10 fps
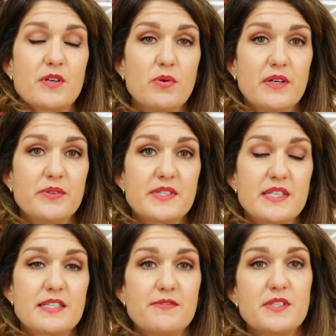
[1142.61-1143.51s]
for
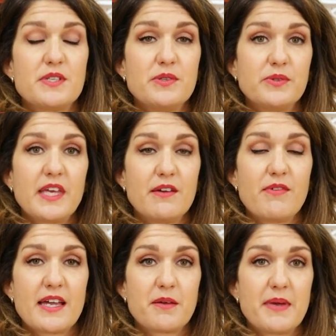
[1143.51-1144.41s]
quilters, for toolkit
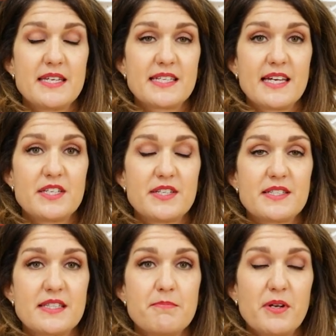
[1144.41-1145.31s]

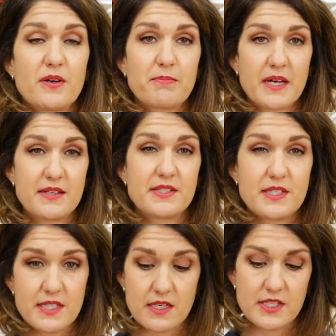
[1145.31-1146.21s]
recommendations in the blog post, so
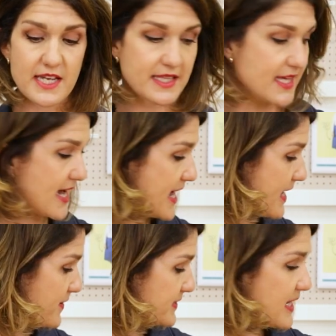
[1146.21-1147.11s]
do check that
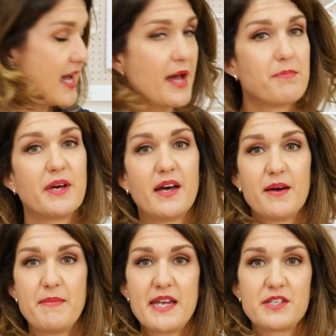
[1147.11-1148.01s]
out. But
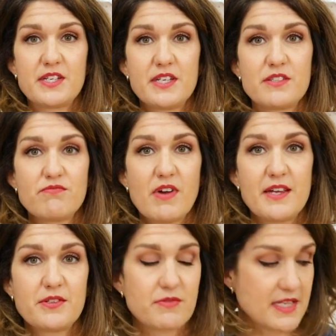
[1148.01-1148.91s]
I mentioned
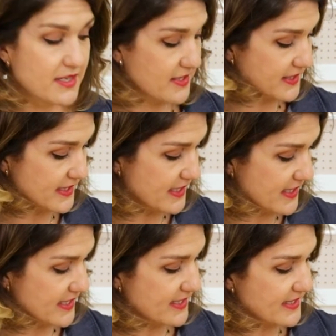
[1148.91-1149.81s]
rotary
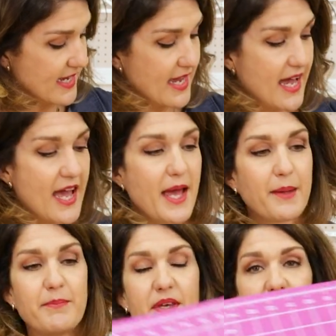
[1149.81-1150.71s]
cutters,
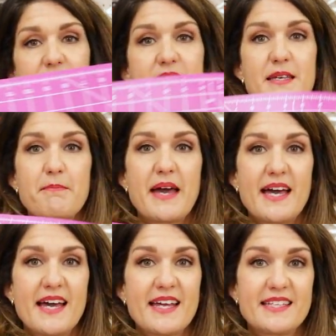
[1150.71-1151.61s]
cutting
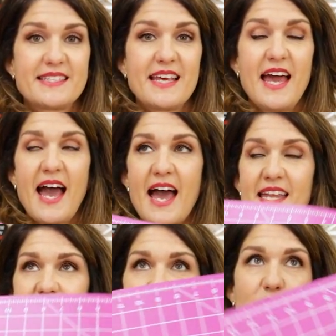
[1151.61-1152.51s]
mats,
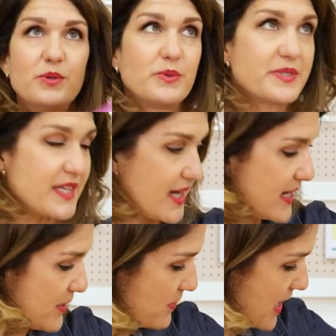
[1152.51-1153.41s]
and
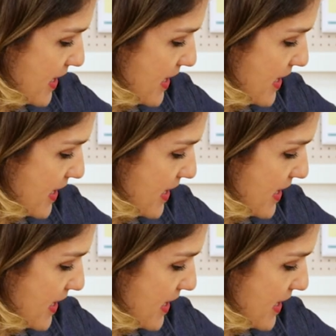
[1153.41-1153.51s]
also